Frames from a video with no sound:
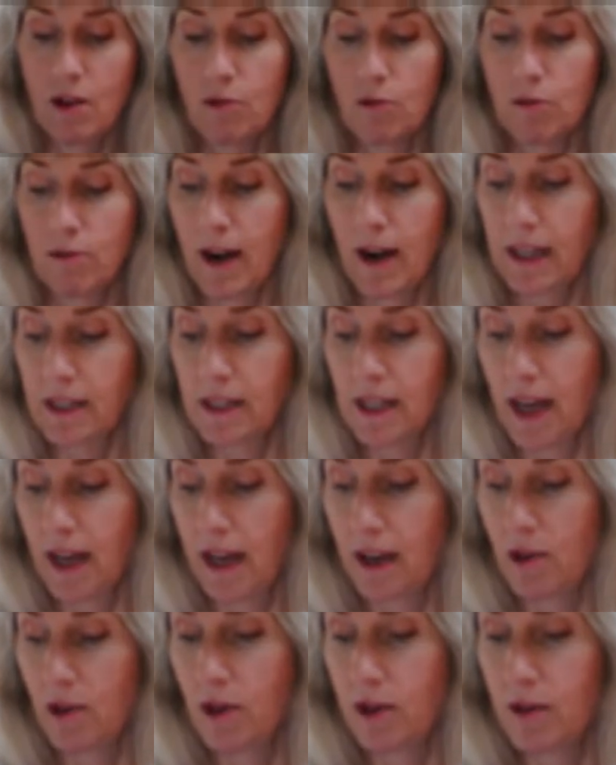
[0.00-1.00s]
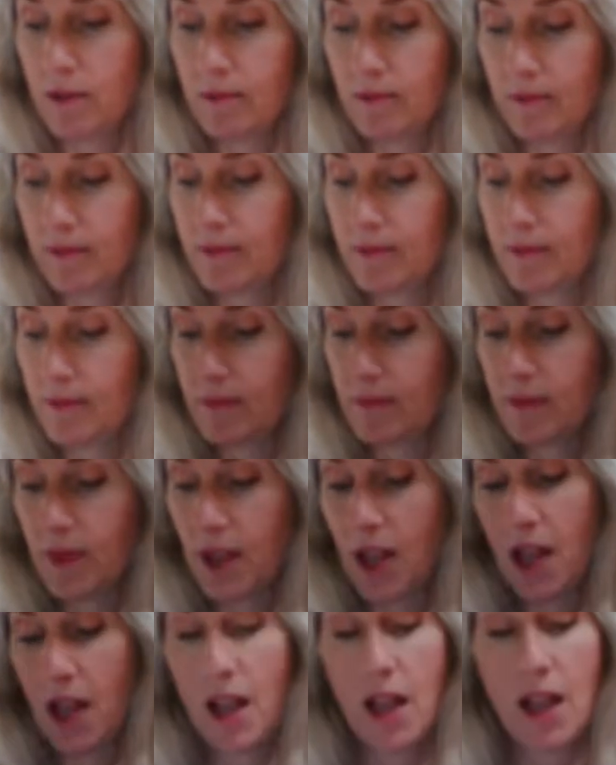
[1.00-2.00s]
rectangle.
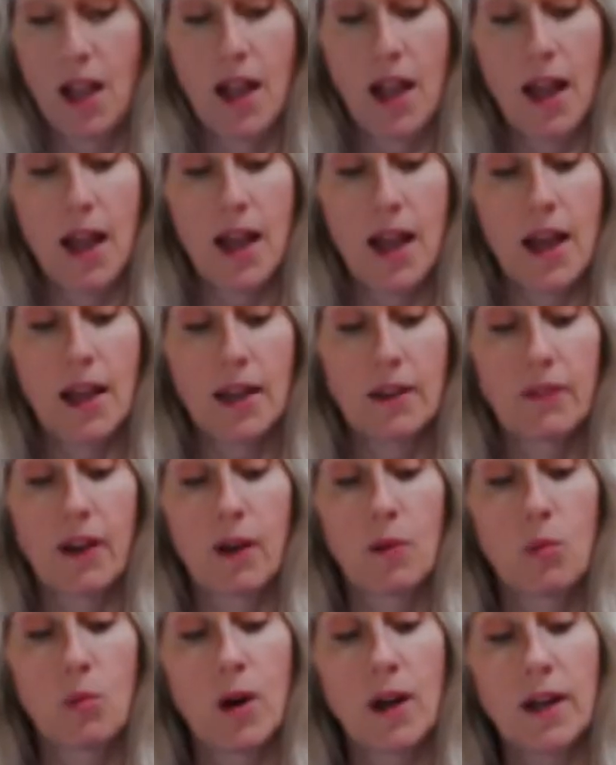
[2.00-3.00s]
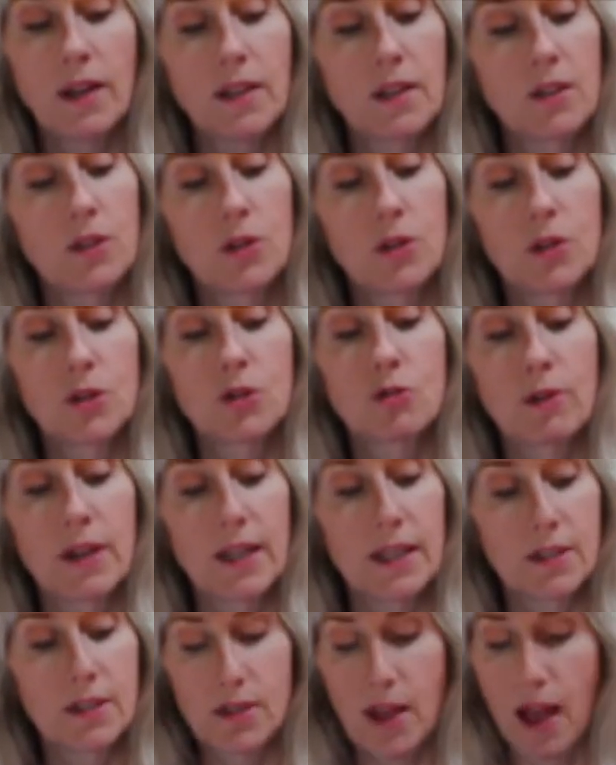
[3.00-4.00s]
And if I want, you can
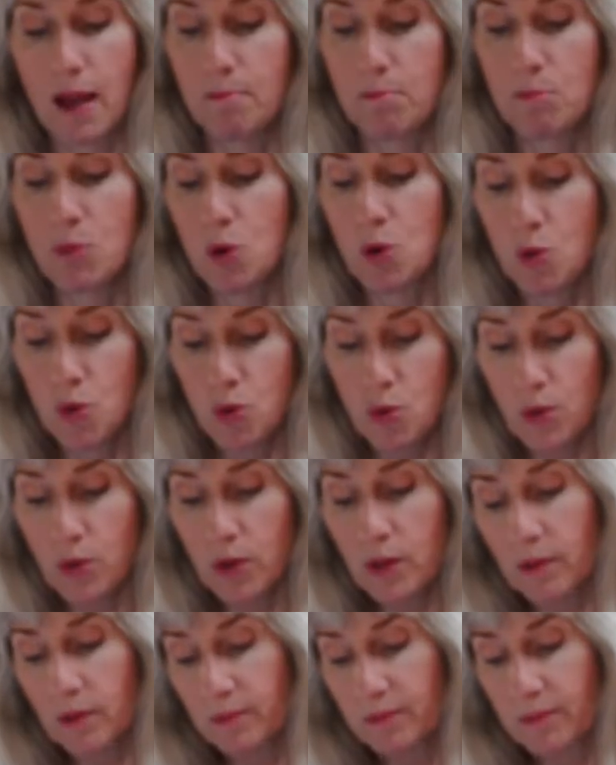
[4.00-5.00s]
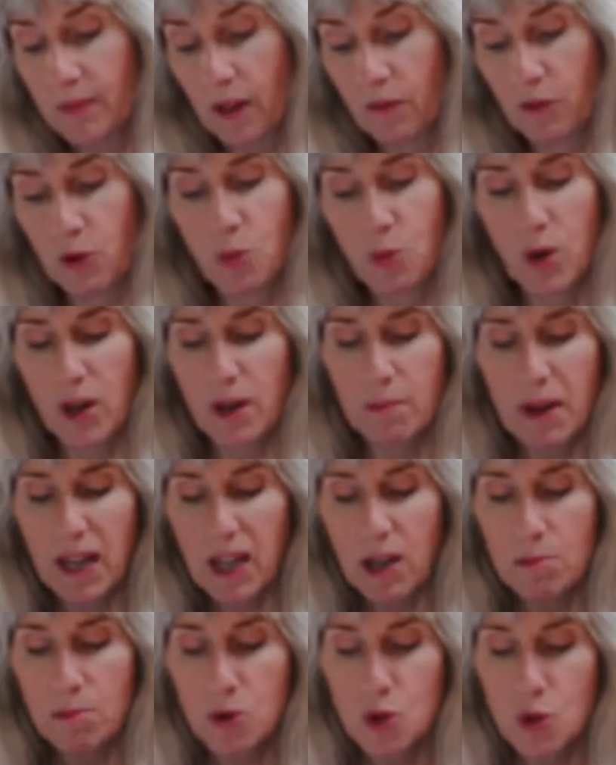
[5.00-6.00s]
trace that moon. If you want to make
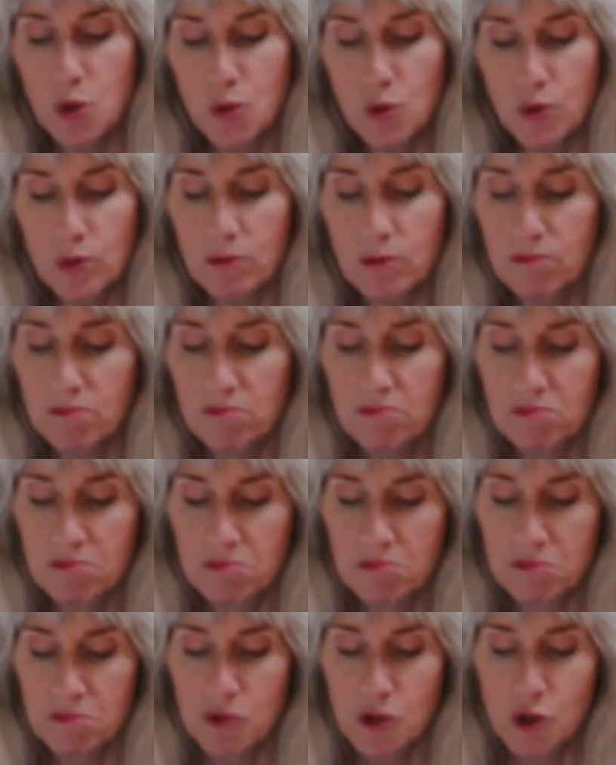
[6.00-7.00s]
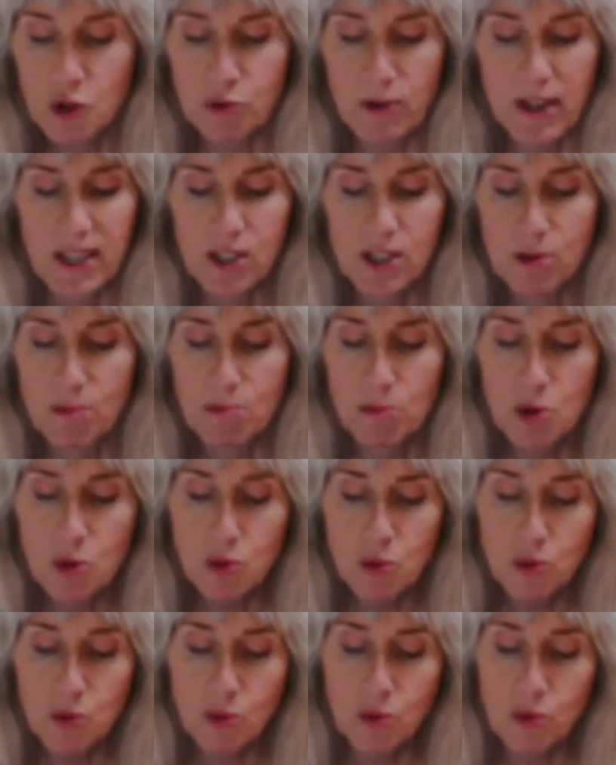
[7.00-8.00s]
a moon, trace a
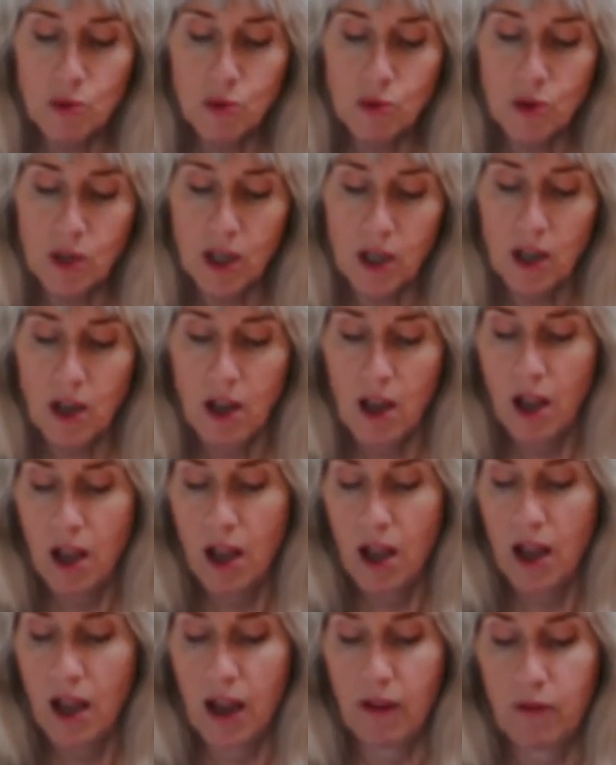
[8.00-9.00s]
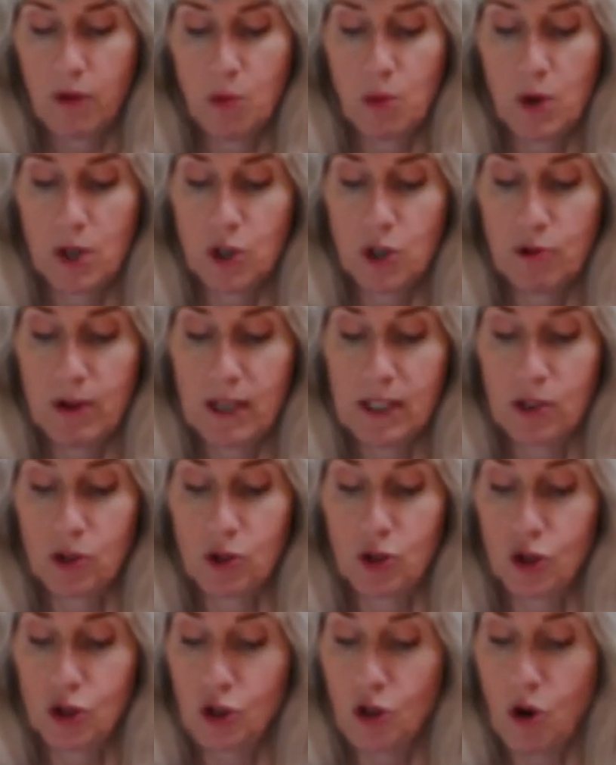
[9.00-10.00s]
moon. If you want to trace
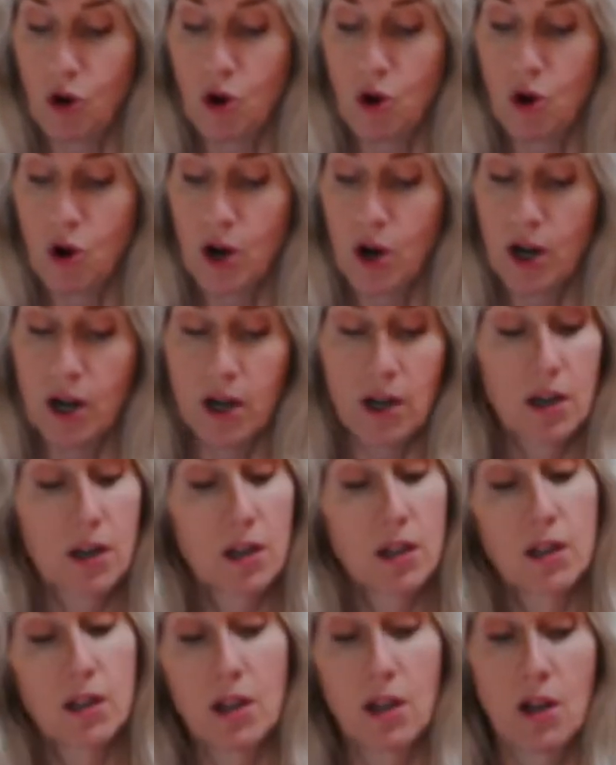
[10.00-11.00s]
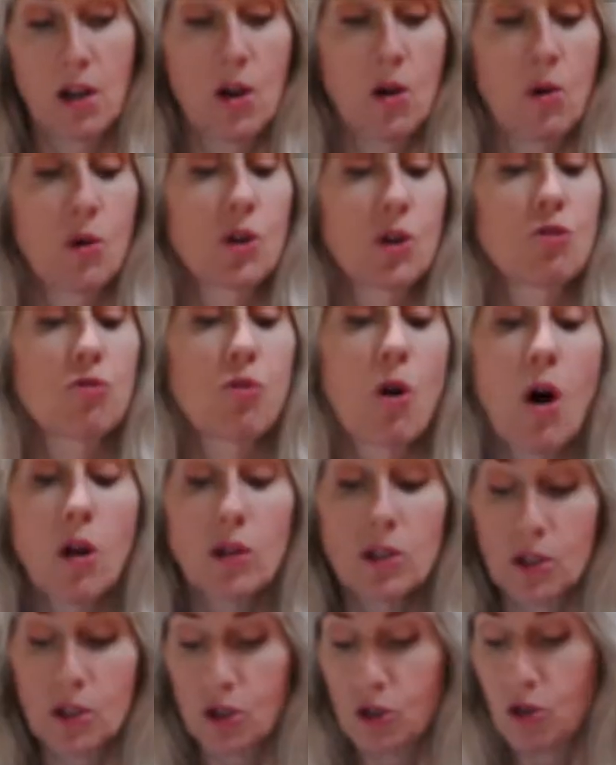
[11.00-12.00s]
a star or draw
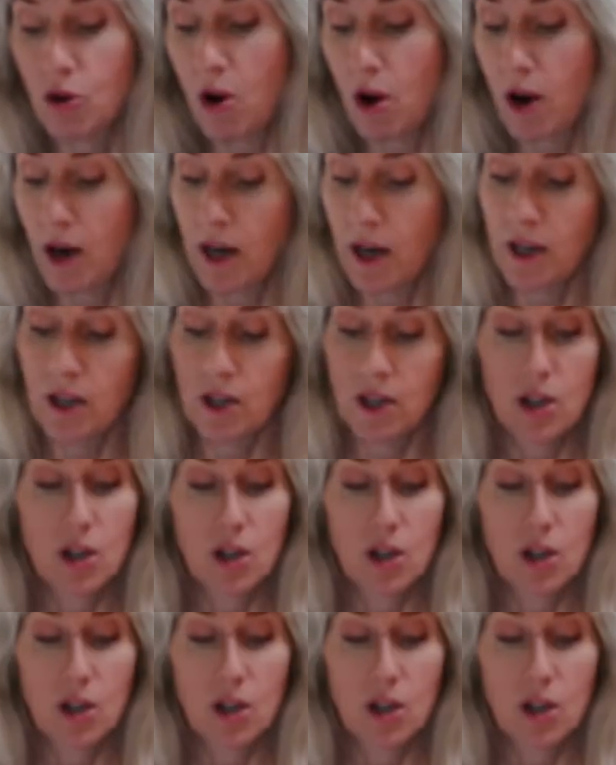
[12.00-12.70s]
a star,